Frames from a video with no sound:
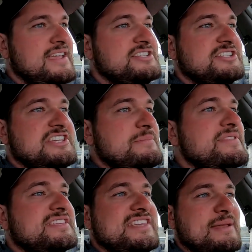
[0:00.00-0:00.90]
Just give me
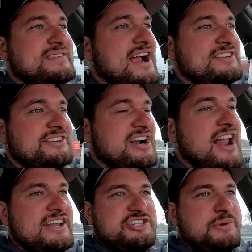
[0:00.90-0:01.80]
the same tires that are
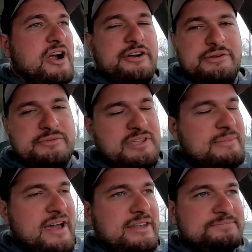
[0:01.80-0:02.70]
on it. She wanted to argue with me
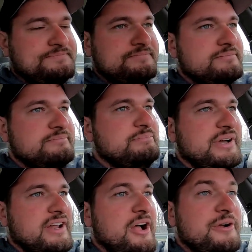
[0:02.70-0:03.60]
about it.
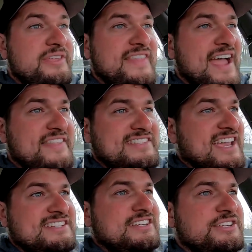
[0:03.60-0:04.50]
But other than that, the
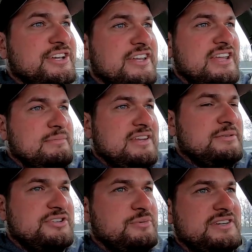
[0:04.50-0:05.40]
text did good. I mean, it
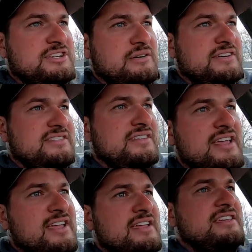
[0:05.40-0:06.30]
was a quick service.
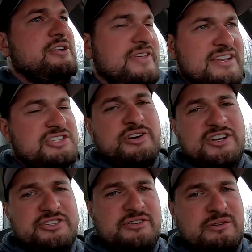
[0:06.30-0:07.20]
You know, they didn't
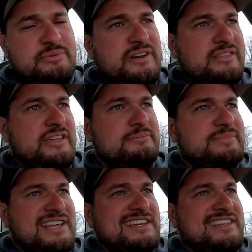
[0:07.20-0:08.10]
scratch the rims up or anything.
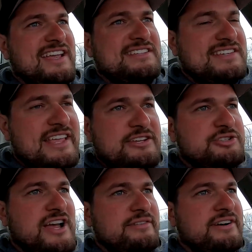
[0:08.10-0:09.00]
Like I said, it's a daily
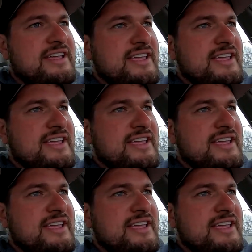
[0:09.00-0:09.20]
driver.